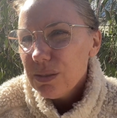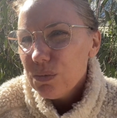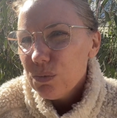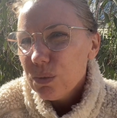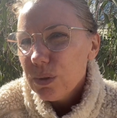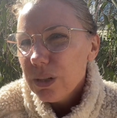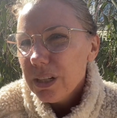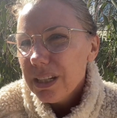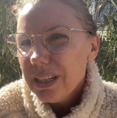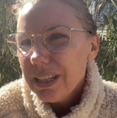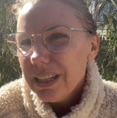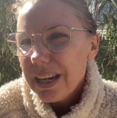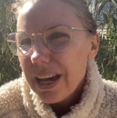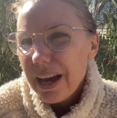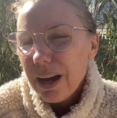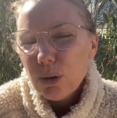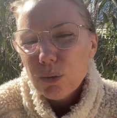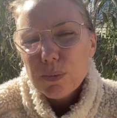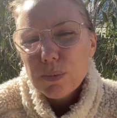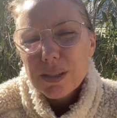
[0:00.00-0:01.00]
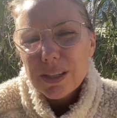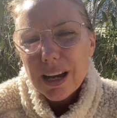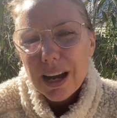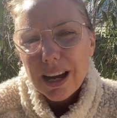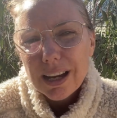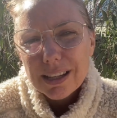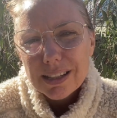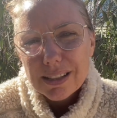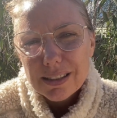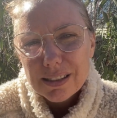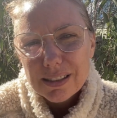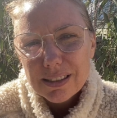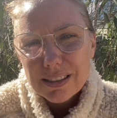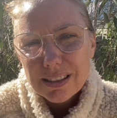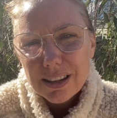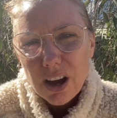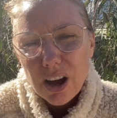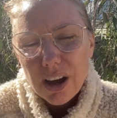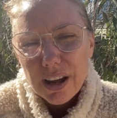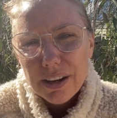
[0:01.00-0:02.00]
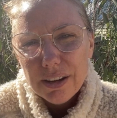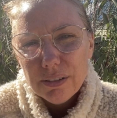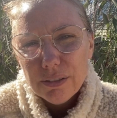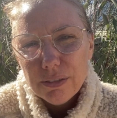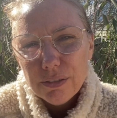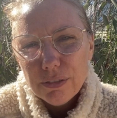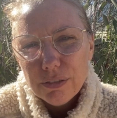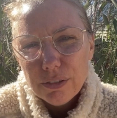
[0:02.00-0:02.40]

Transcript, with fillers: really helps us kind of